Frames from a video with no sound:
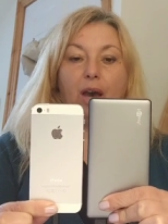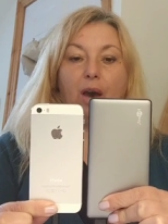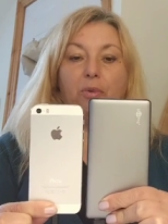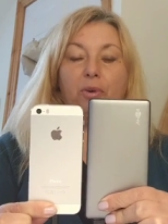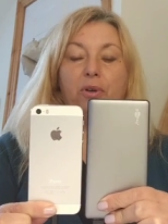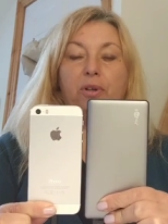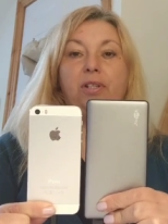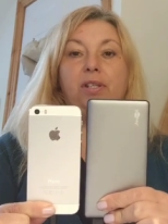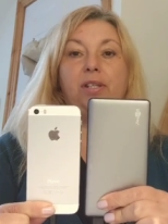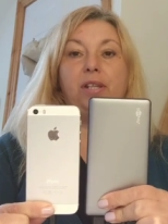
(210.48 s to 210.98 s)
I
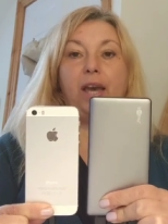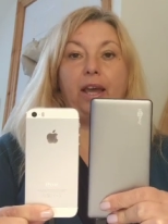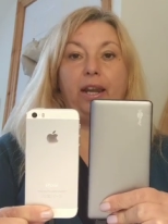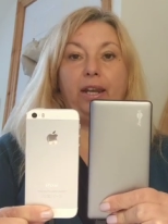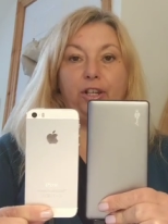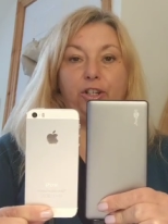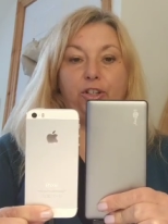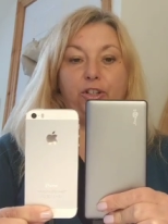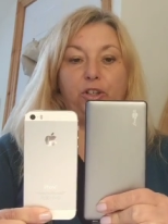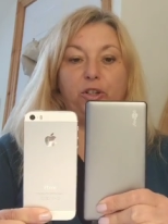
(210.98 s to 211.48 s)
wouldn't say
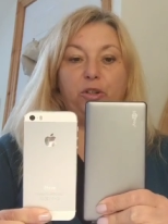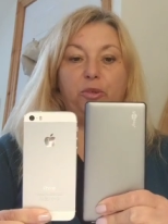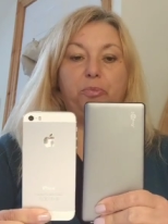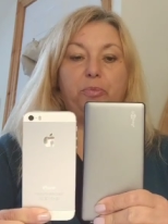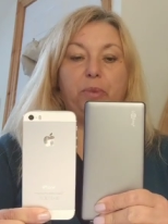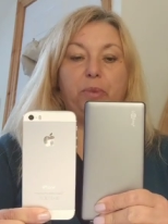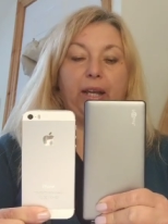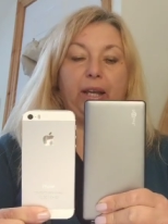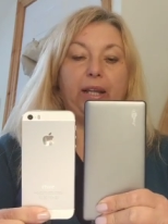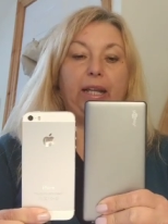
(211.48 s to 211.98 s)
an issue,
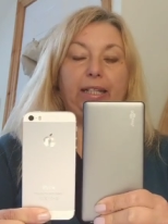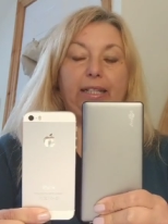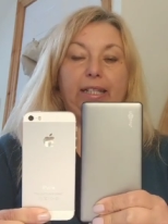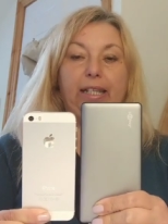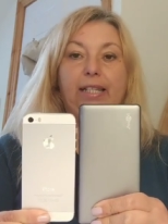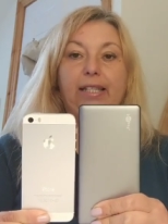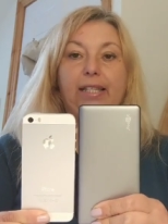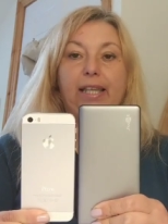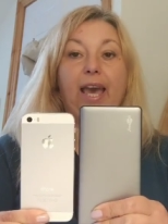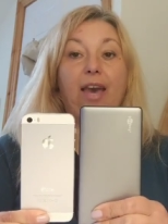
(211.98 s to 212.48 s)
but
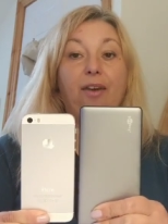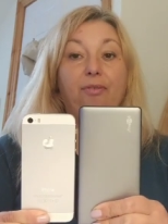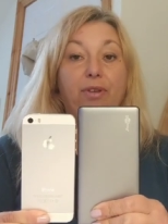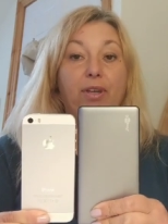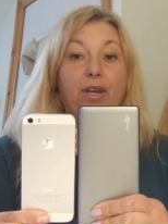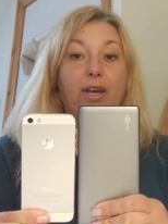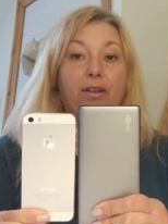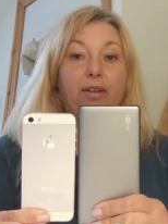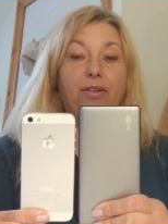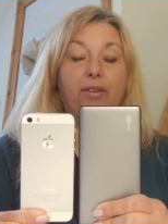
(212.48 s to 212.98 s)
it is
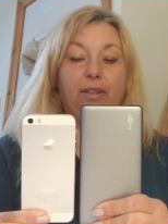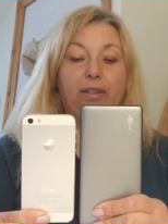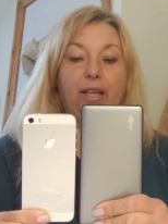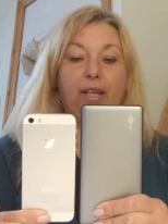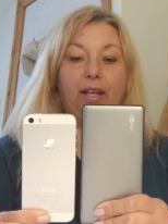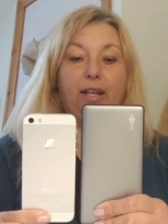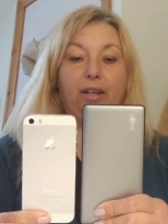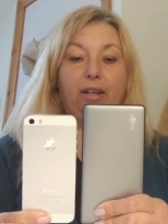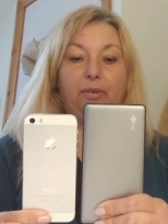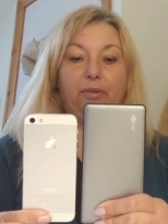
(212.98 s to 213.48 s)
heavier
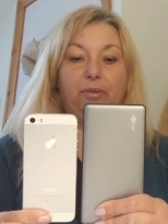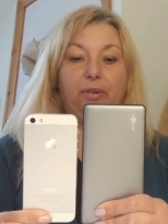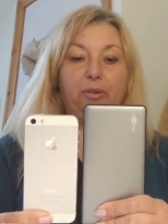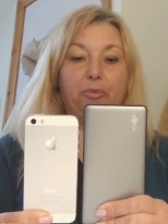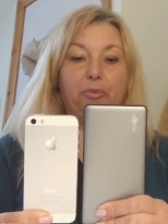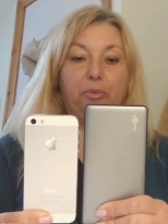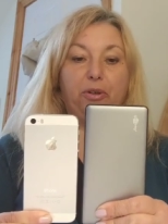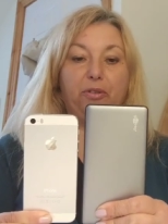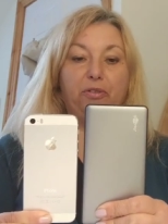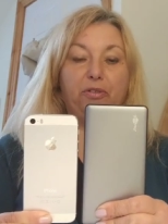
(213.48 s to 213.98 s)
than
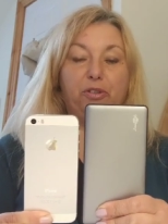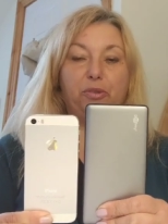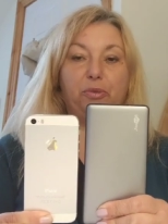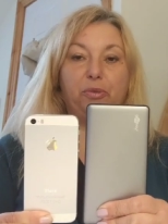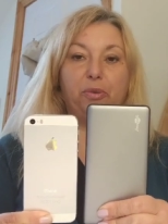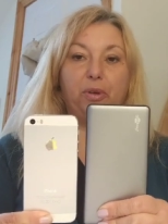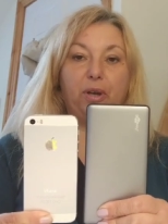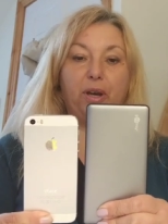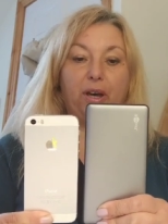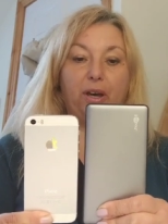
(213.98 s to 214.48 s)
the
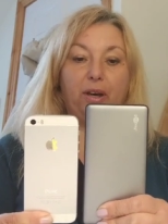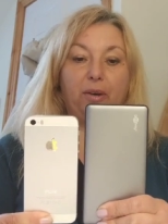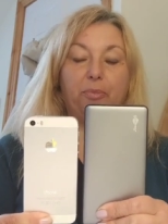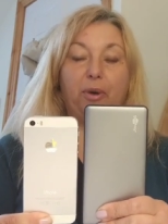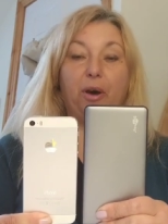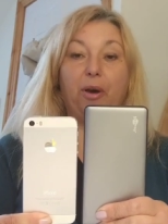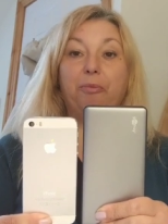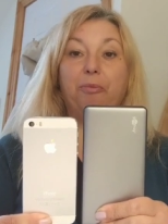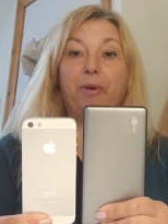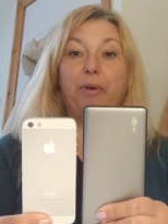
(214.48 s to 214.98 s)
previous uh,
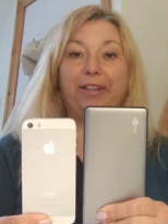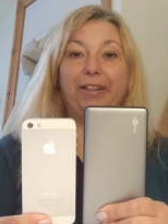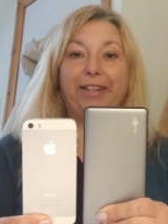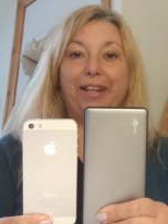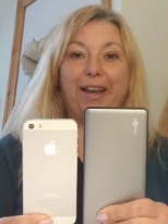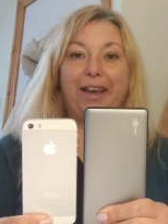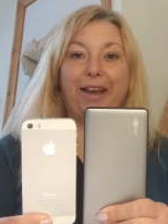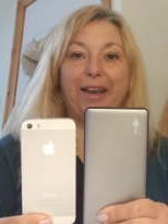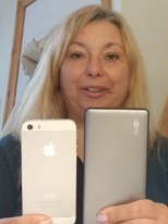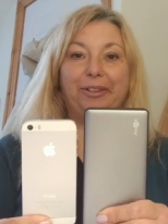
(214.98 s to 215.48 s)
power bank
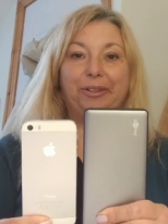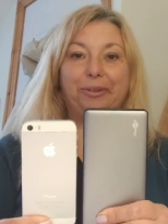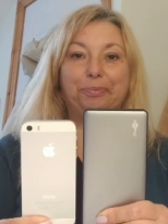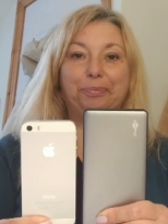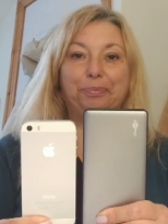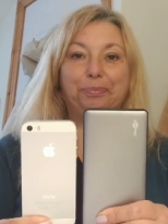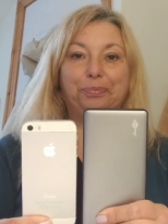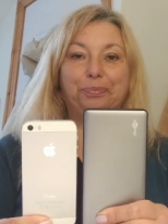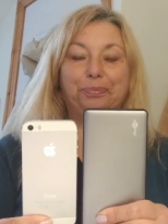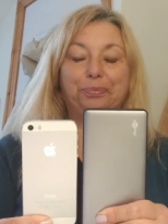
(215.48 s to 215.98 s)
that I
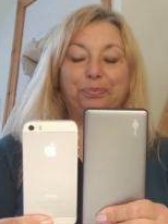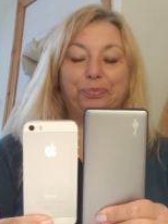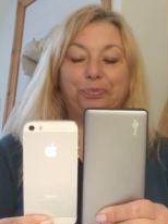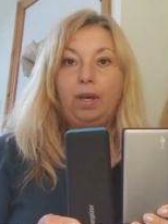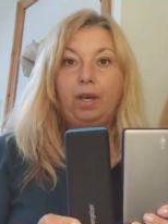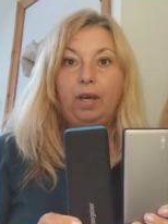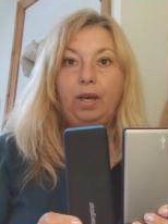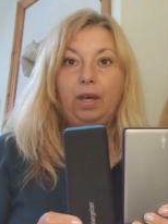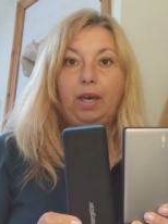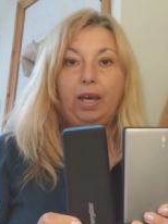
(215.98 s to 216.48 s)

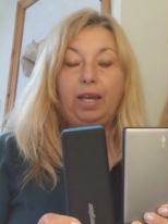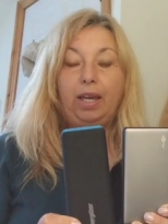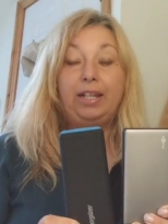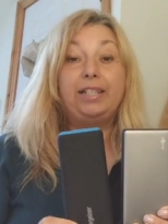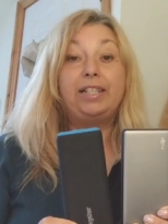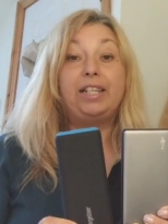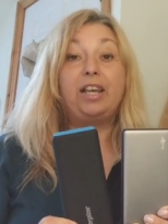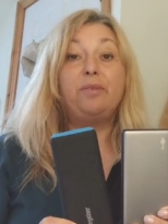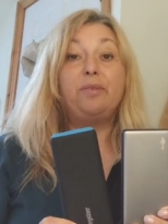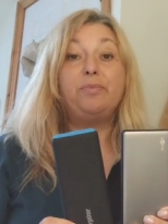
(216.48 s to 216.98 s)
had.
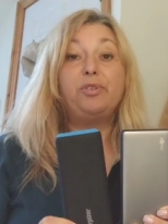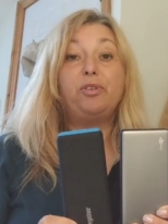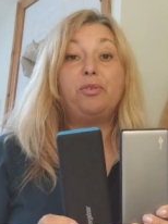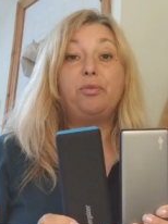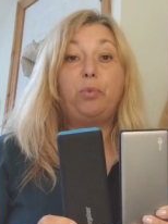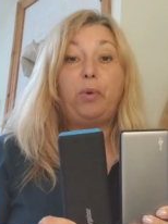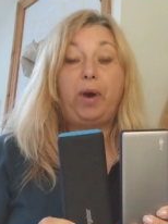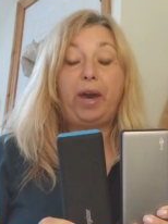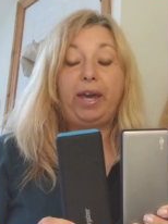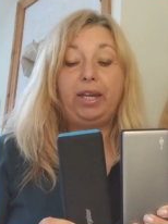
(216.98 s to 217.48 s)
In terms
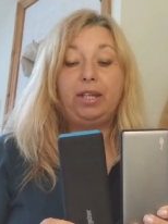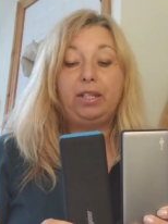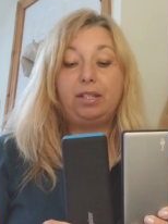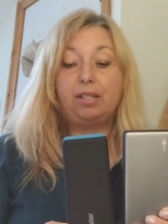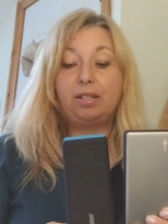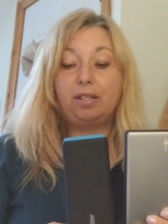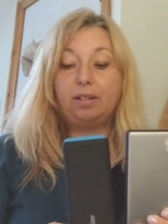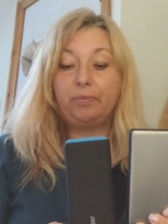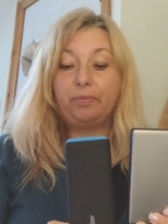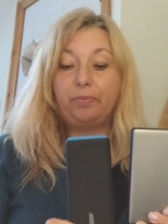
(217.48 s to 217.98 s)
of
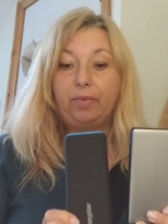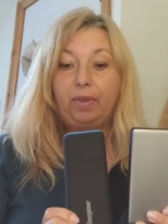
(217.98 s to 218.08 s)
weight,